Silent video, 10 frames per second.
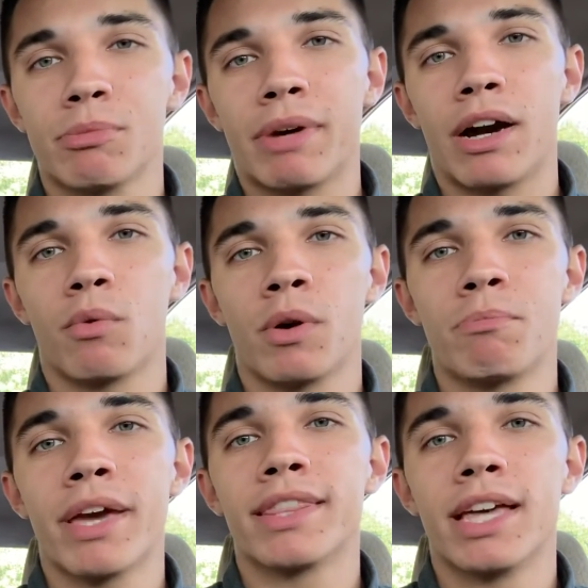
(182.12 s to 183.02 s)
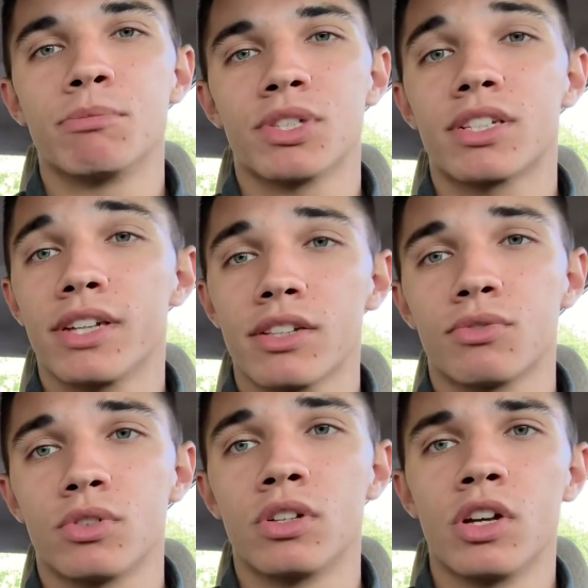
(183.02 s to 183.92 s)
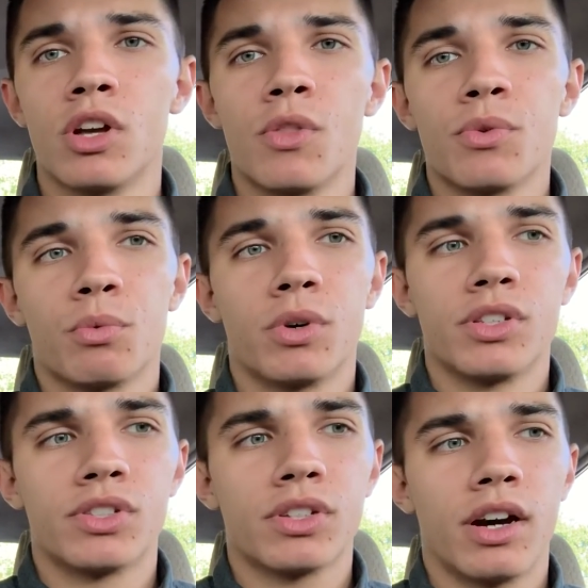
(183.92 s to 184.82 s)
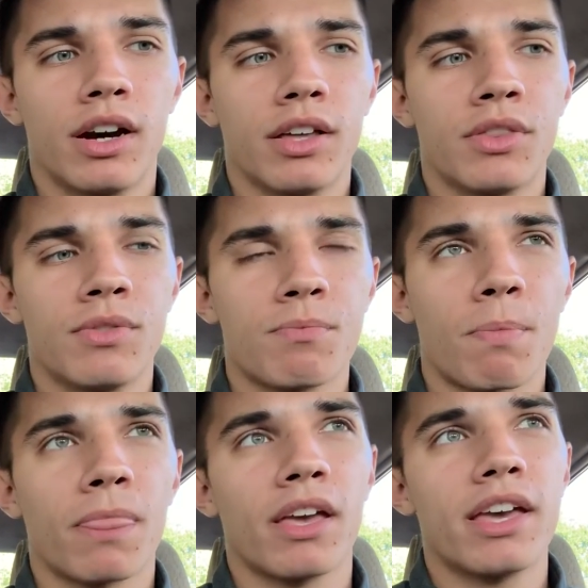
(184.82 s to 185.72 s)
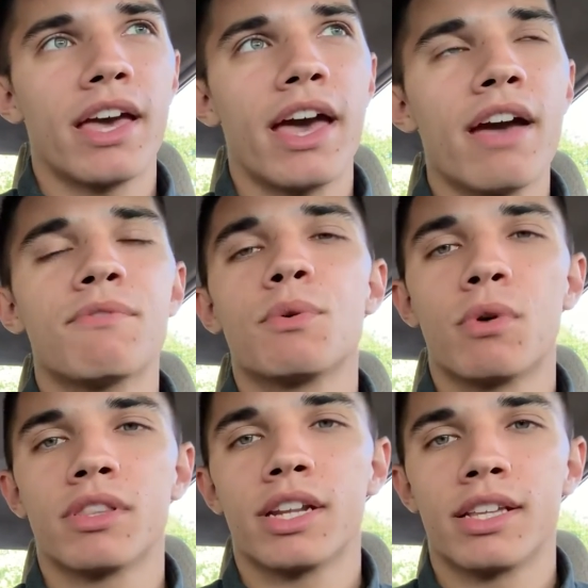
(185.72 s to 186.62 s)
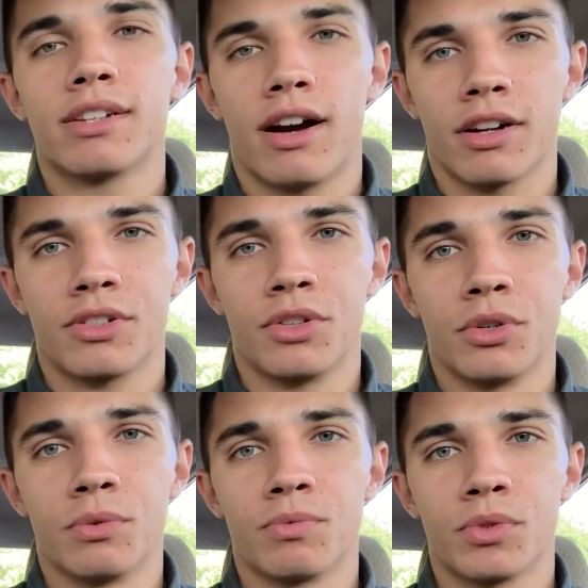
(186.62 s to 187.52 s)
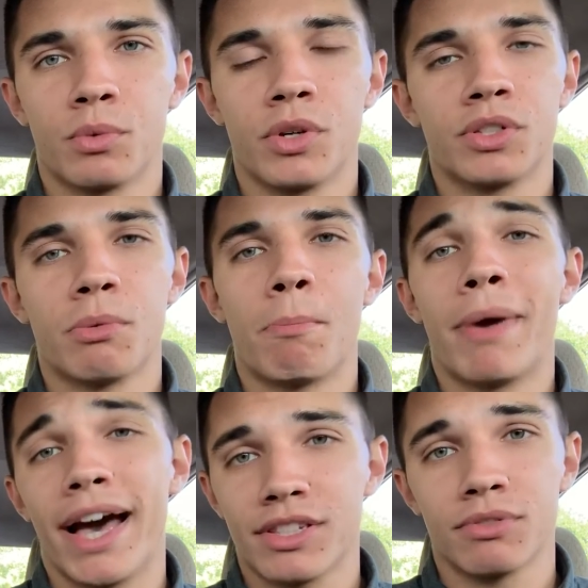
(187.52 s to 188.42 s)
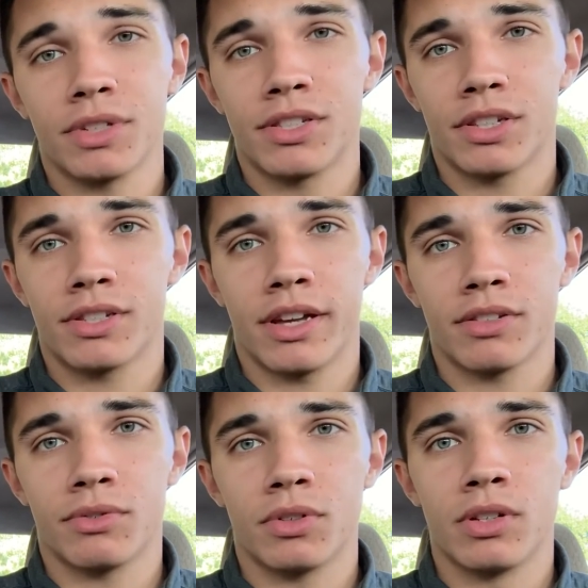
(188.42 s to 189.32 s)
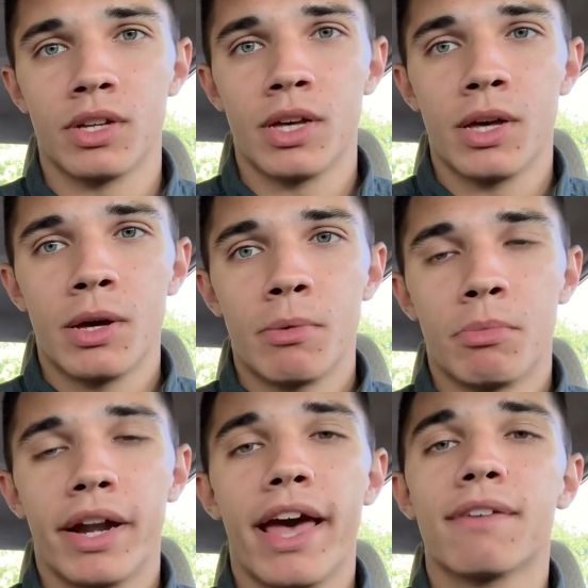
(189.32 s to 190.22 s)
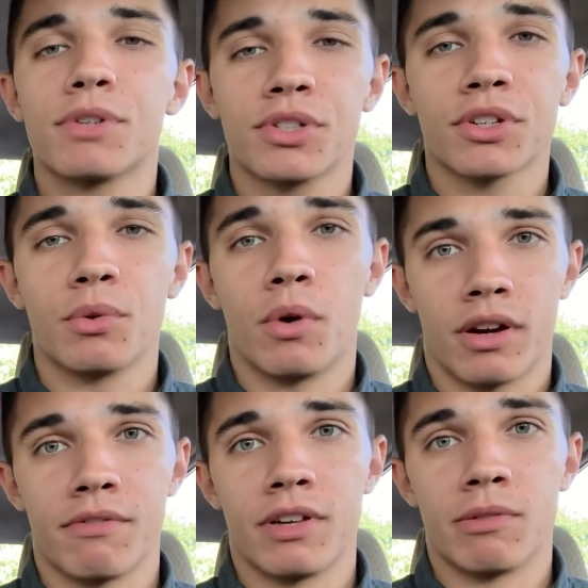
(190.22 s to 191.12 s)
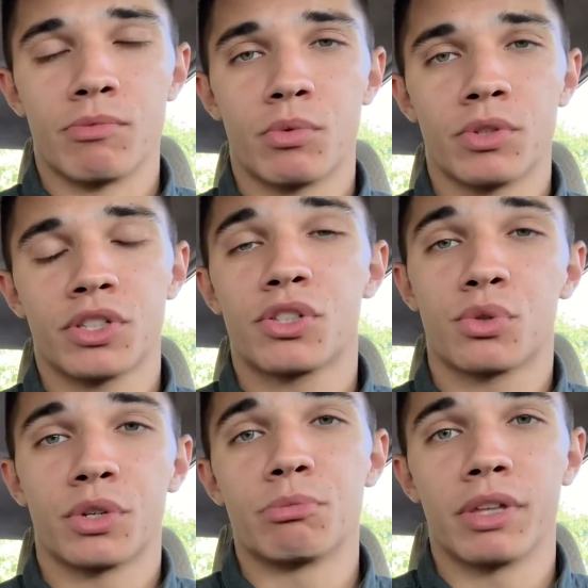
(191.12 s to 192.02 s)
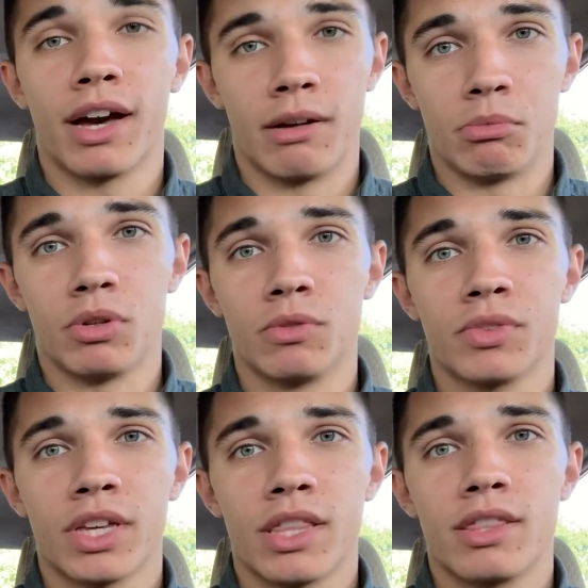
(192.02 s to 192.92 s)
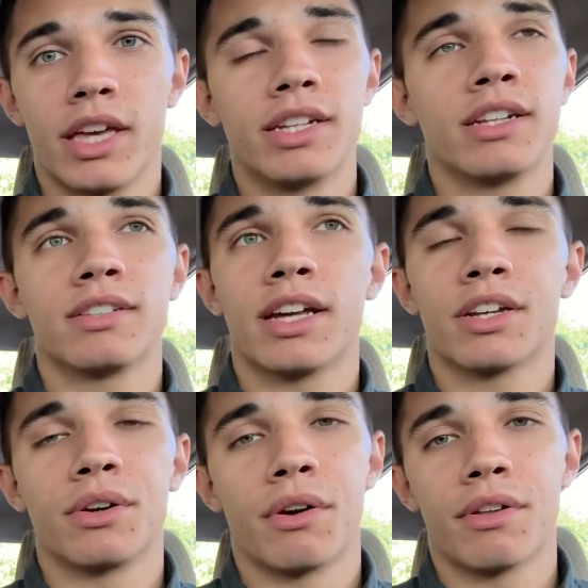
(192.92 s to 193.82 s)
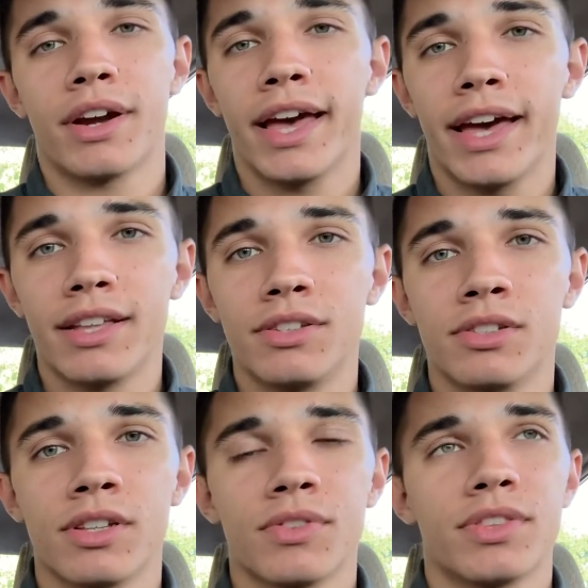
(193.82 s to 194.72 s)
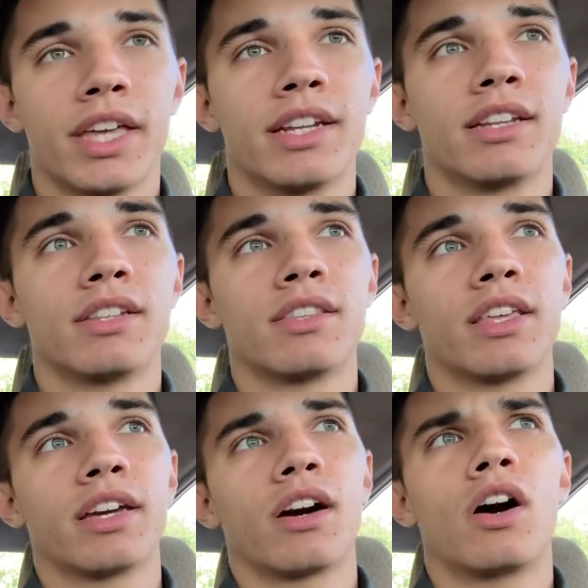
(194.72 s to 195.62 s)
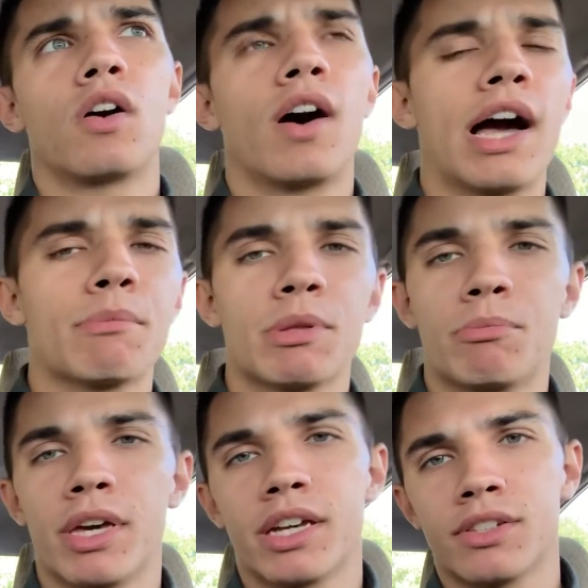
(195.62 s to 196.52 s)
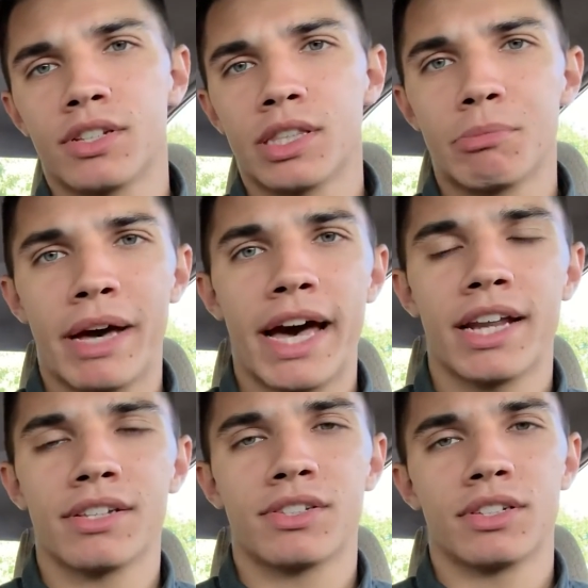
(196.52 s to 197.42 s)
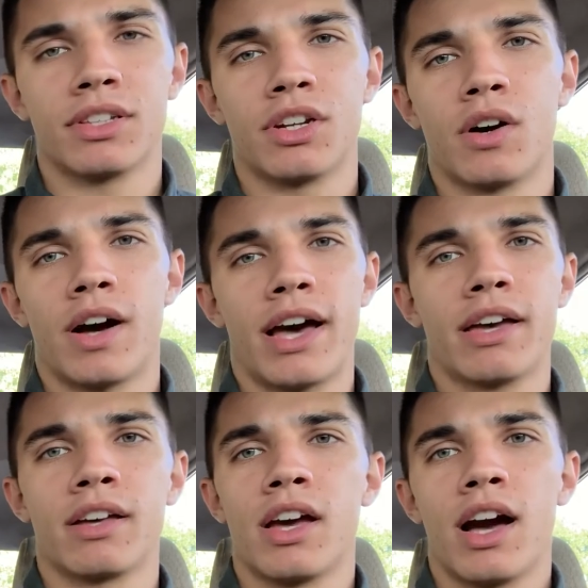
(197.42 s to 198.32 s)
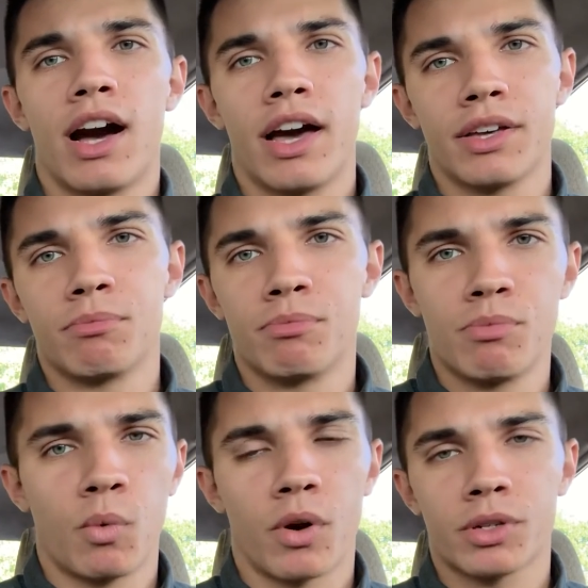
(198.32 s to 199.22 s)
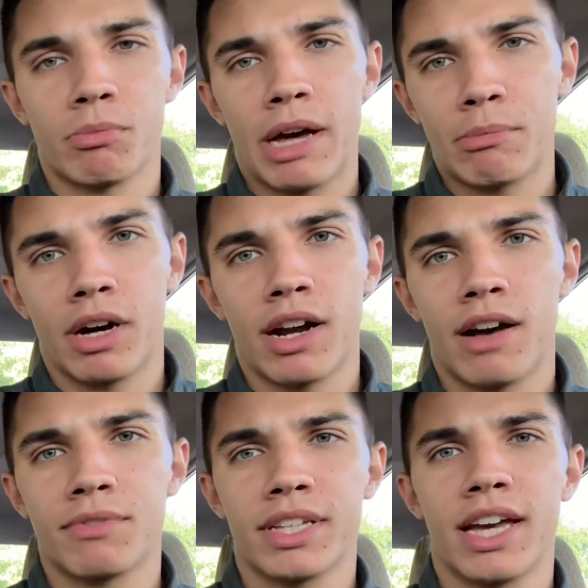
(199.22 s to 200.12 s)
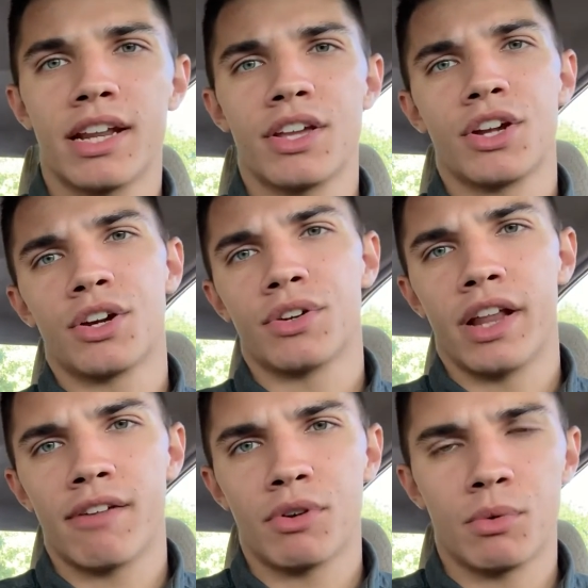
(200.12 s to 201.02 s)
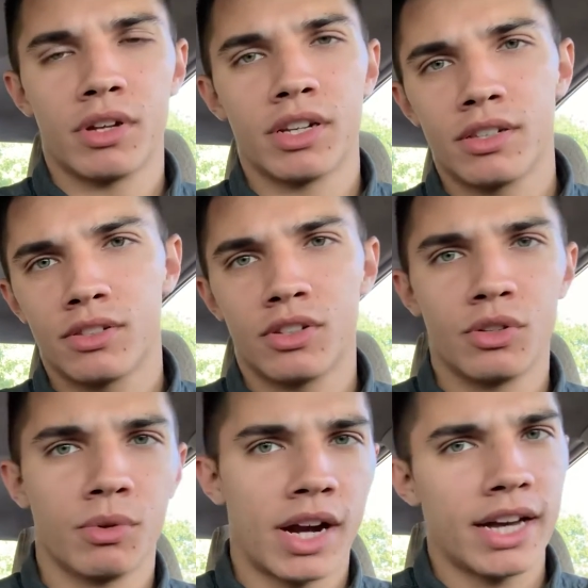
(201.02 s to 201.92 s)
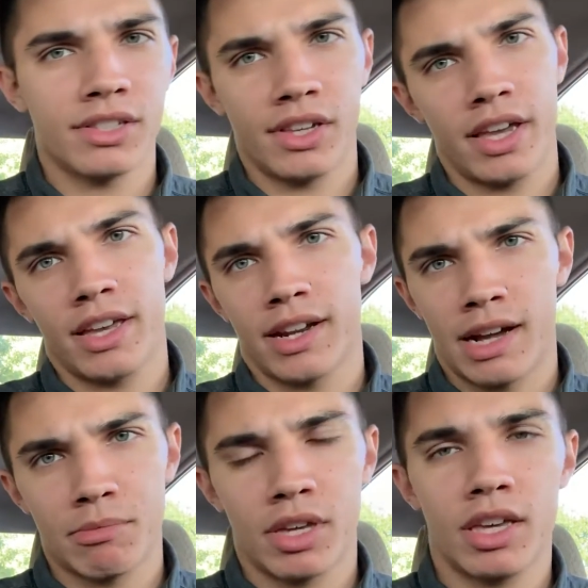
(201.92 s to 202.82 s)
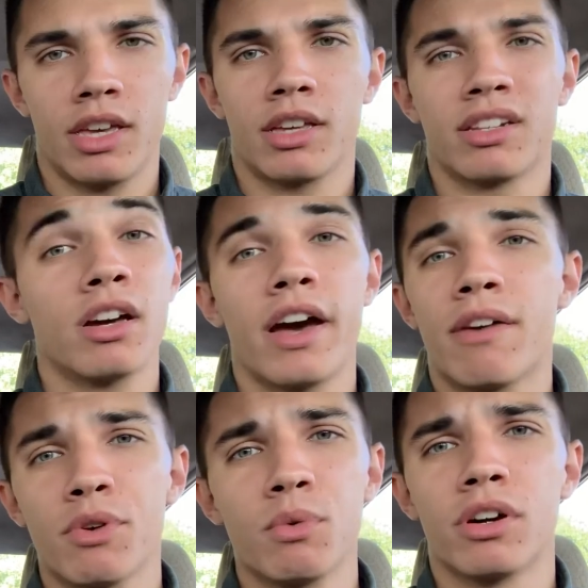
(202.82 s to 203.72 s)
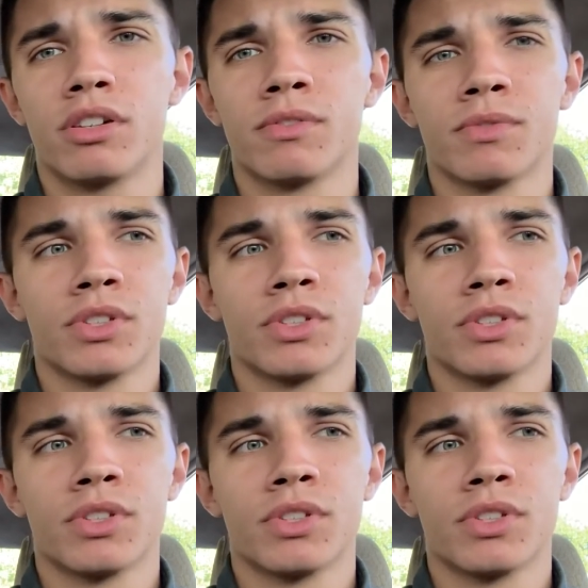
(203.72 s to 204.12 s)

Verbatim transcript: about what made them successful, was uh, everyone that he talked to was massively successful, but every single one of them was extremely humble. They didn't let it go to their heads they didn't think, oh, I'm the biggest and the baddest, and you know, I I worked my butt off to get here, and everyone needs to do what I say, and I'm the king. And no, everyone,